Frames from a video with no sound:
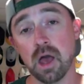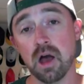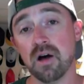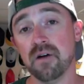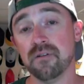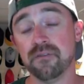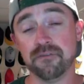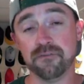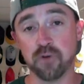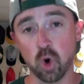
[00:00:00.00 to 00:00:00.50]

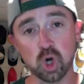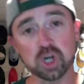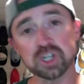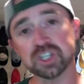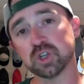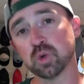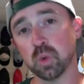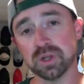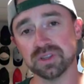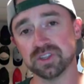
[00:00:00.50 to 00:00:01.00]

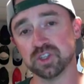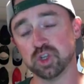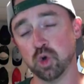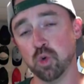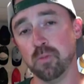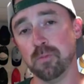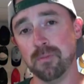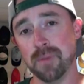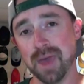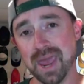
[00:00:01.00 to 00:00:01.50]
forced to
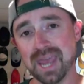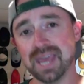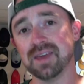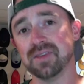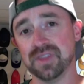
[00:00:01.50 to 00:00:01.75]
make